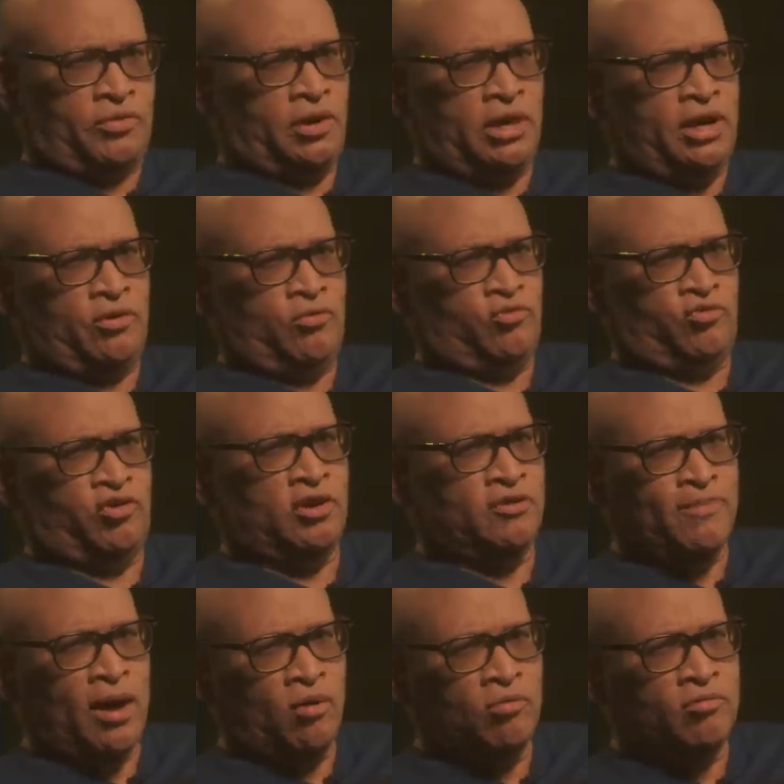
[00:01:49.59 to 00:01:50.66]
the lady who shares
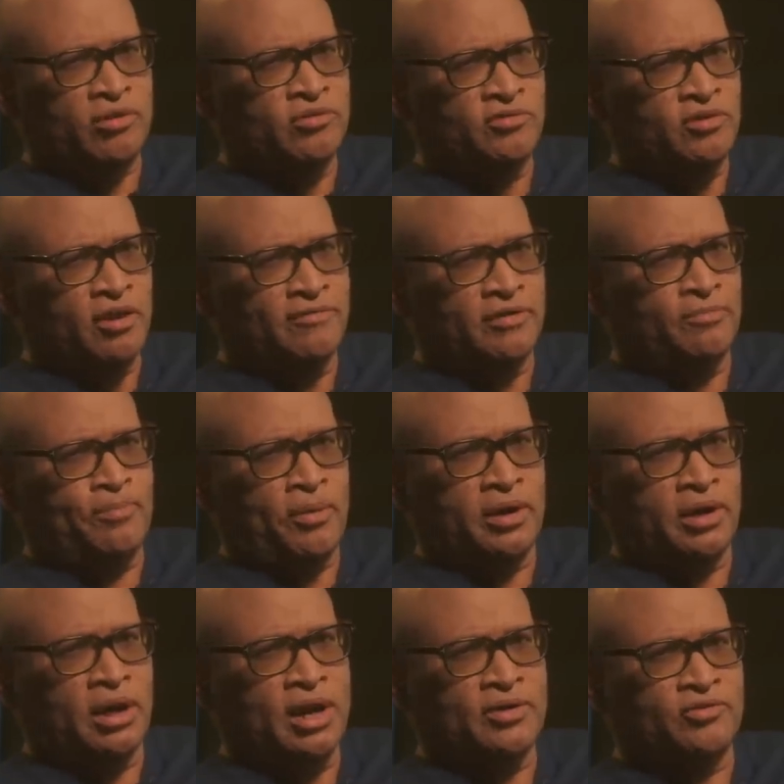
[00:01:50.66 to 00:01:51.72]
my own conservative
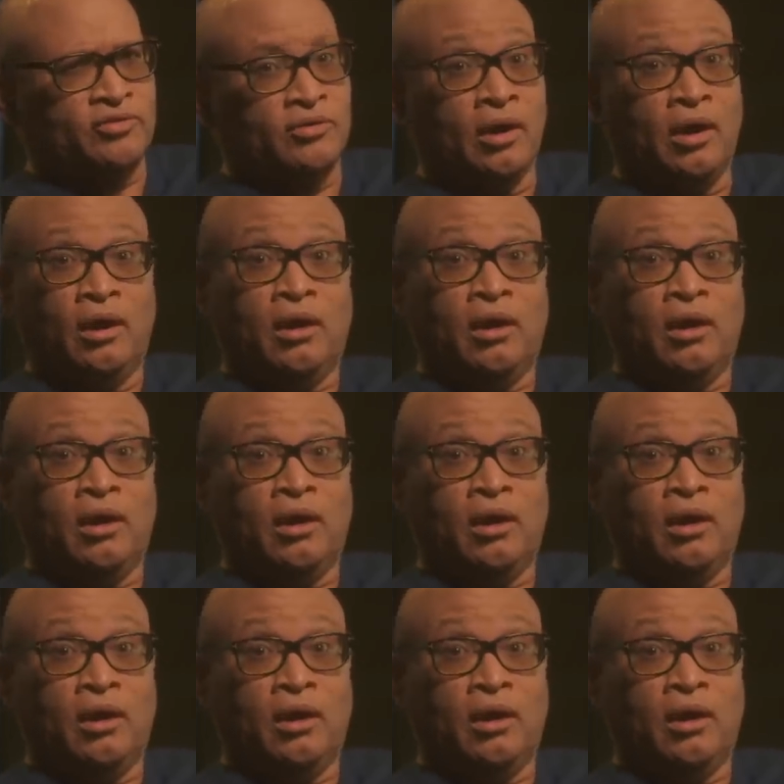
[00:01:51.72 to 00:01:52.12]
predilections.